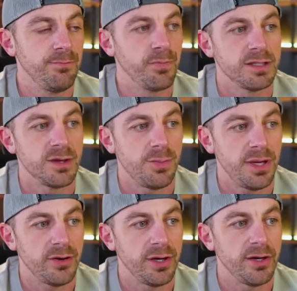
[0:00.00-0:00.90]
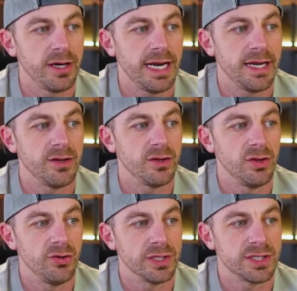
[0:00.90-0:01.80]
Superior and
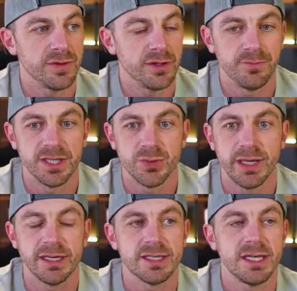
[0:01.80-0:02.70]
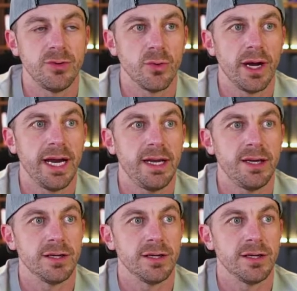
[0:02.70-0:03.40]
Louisville, as we can see right here.